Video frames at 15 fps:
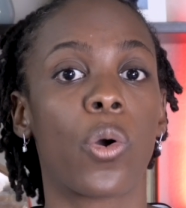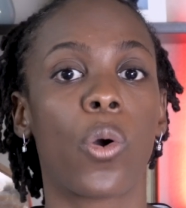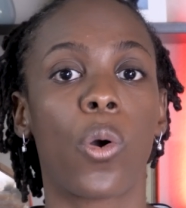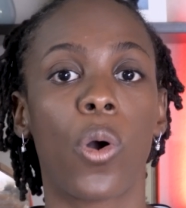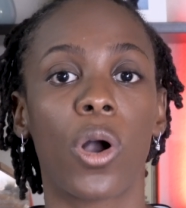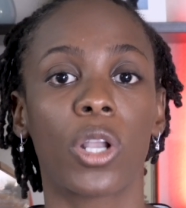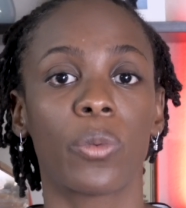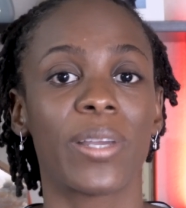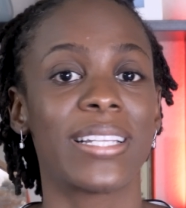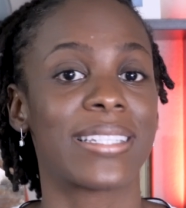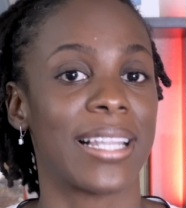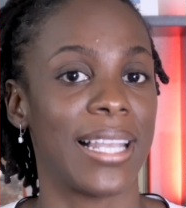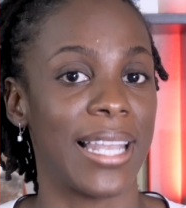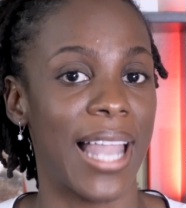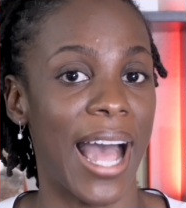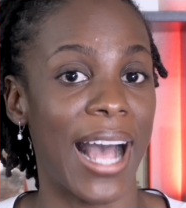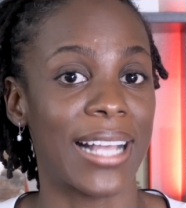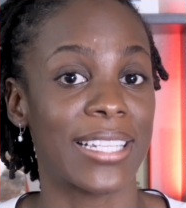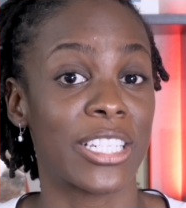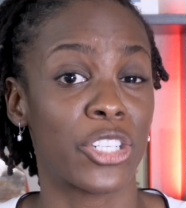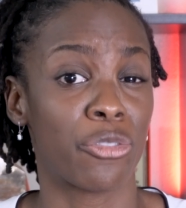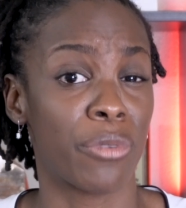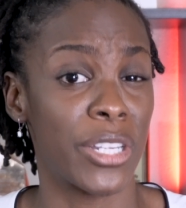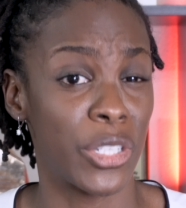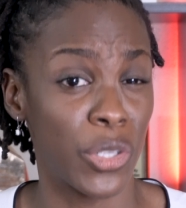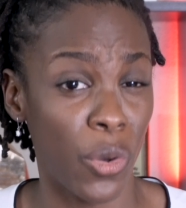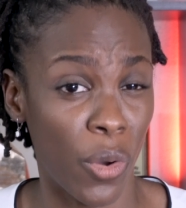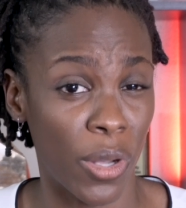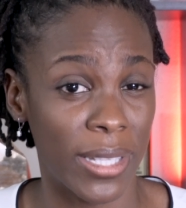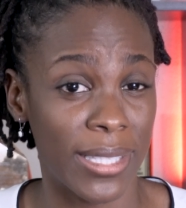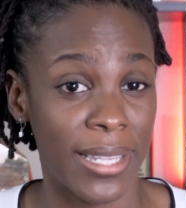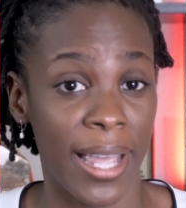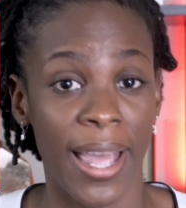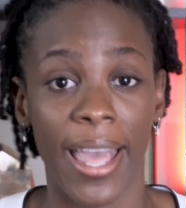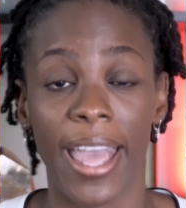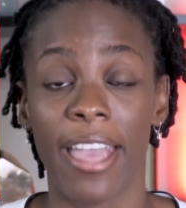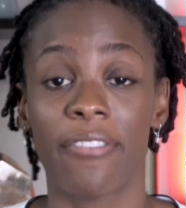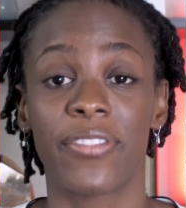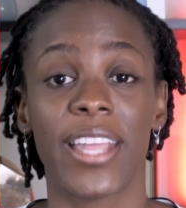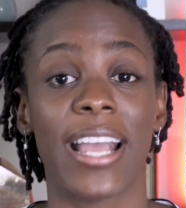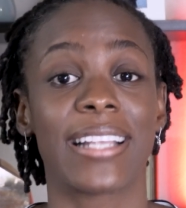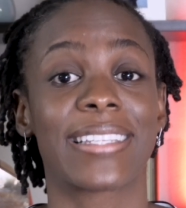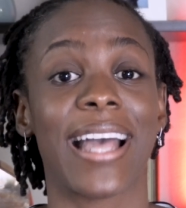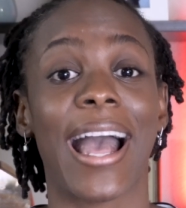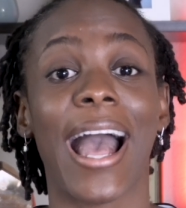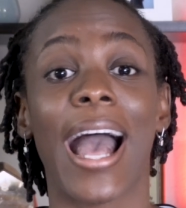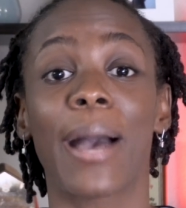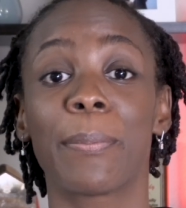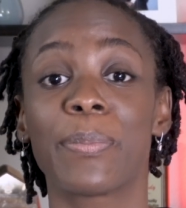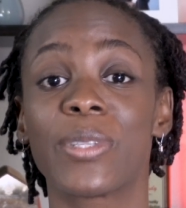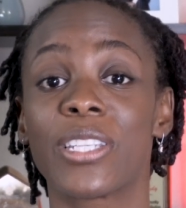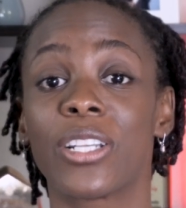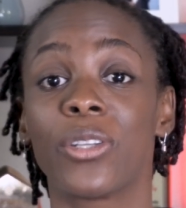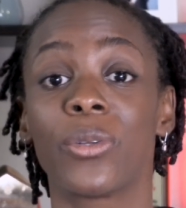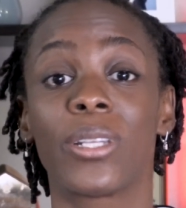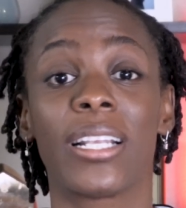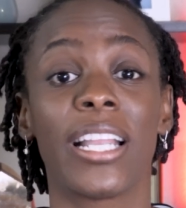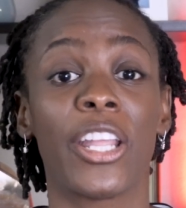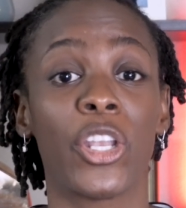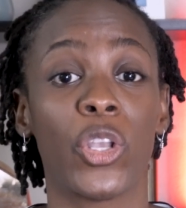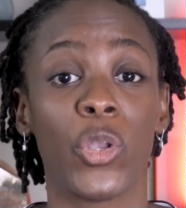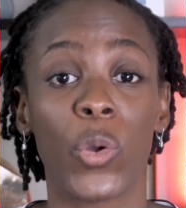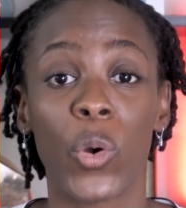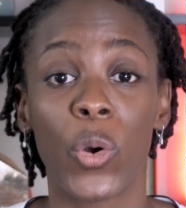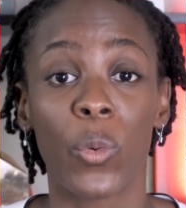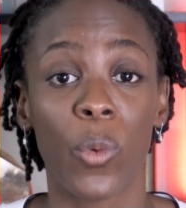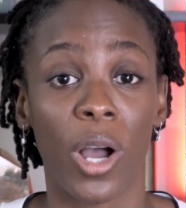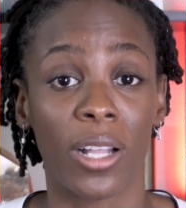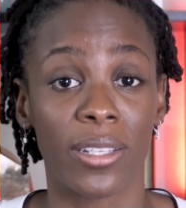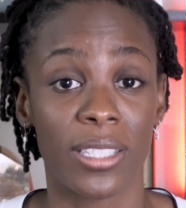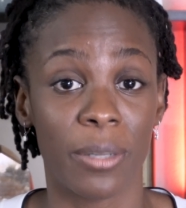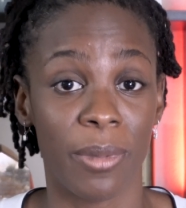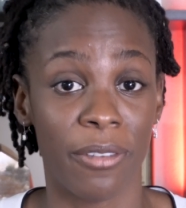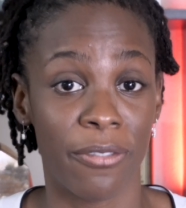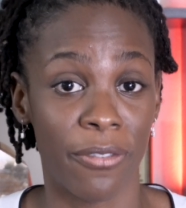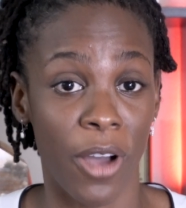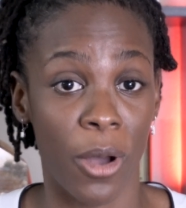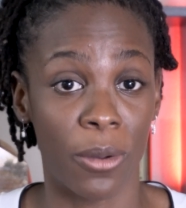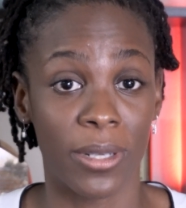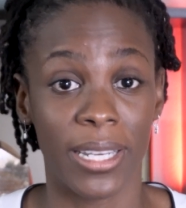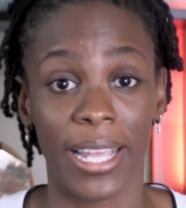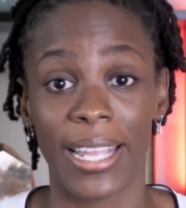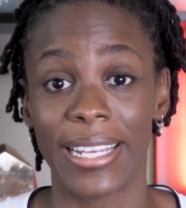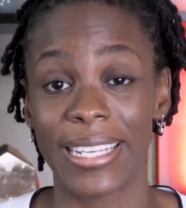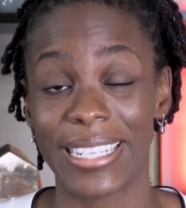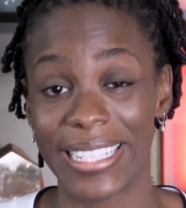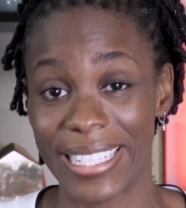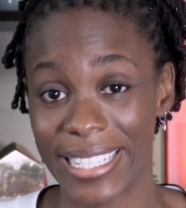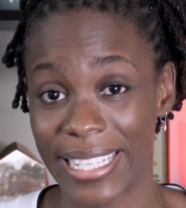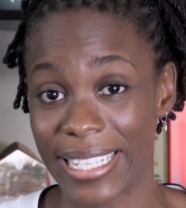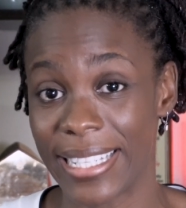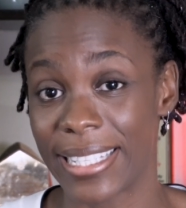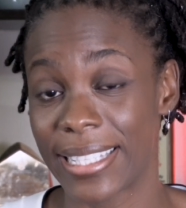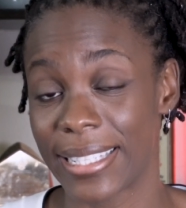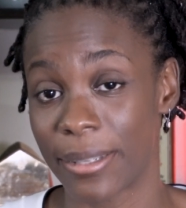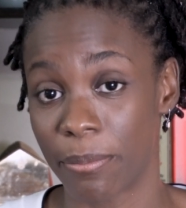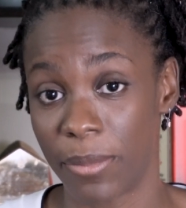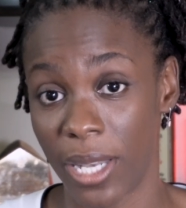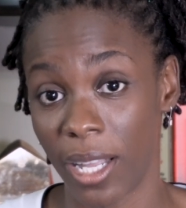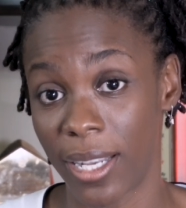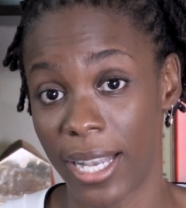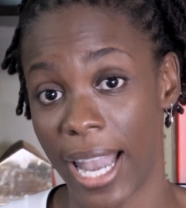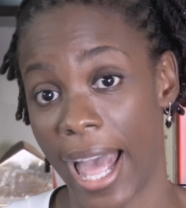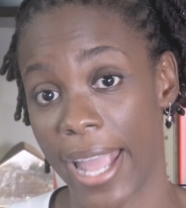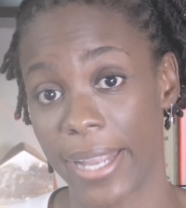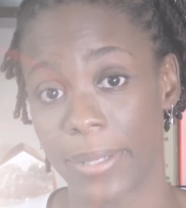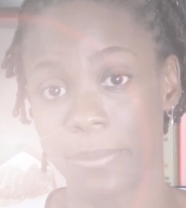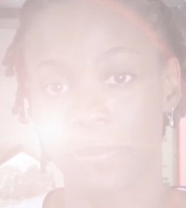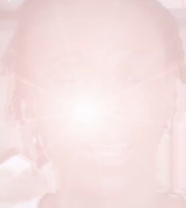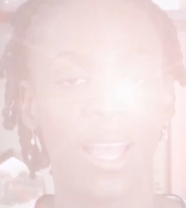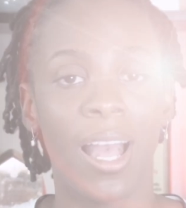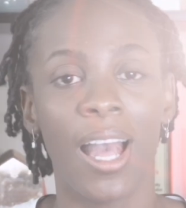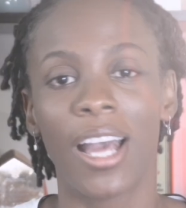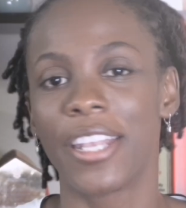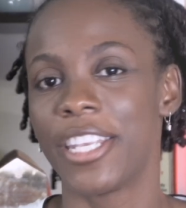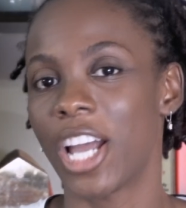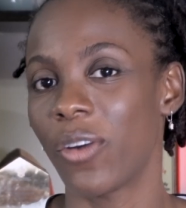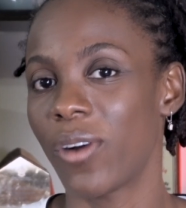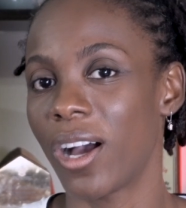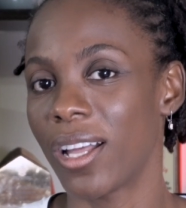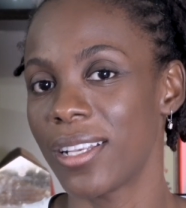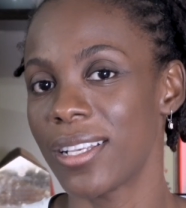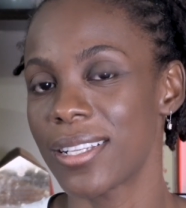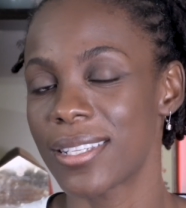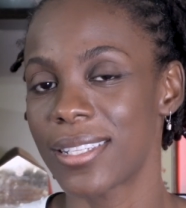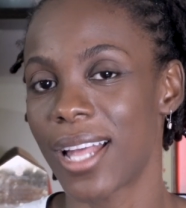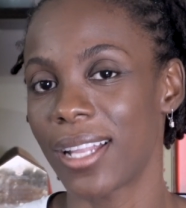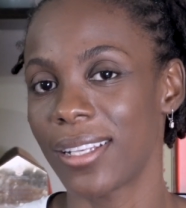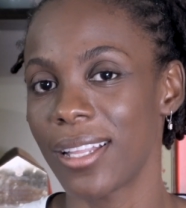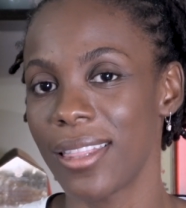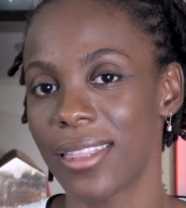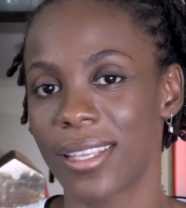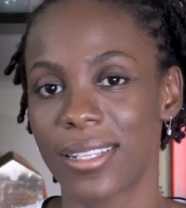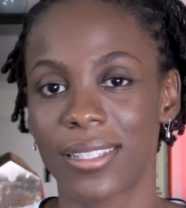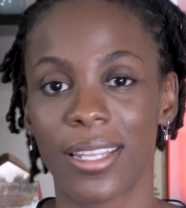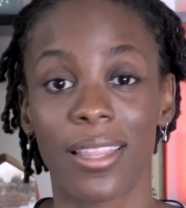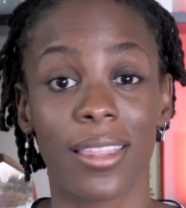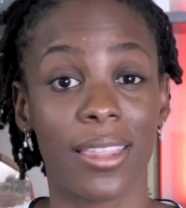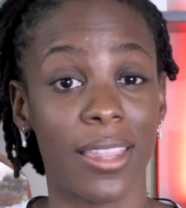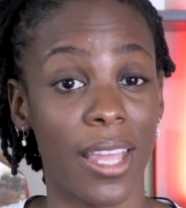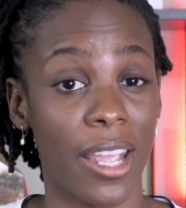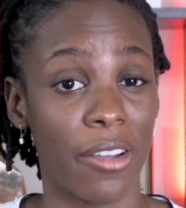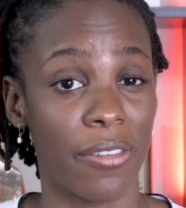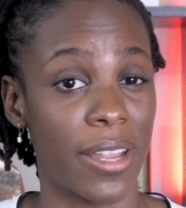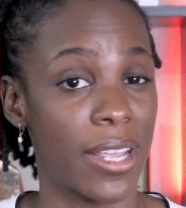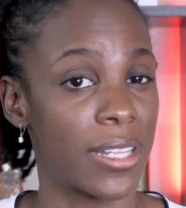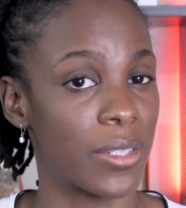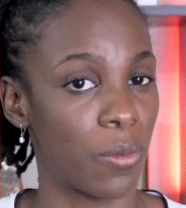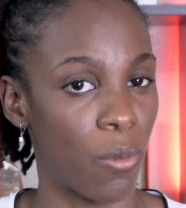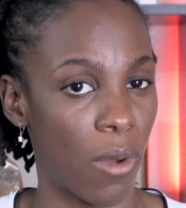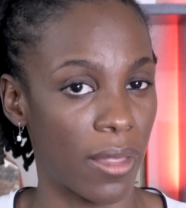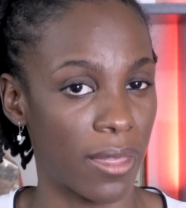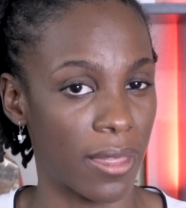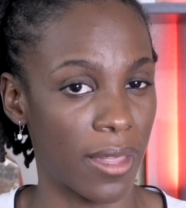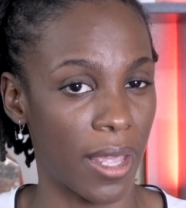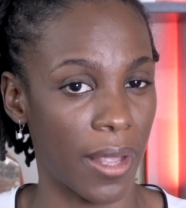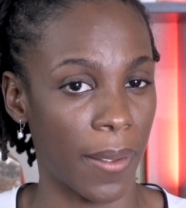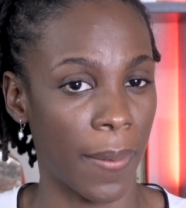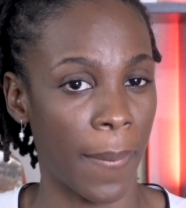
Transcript: always last resort if there is absolutely no one to be found in the deceased bloodline. Now, understanding this in theory is one thing,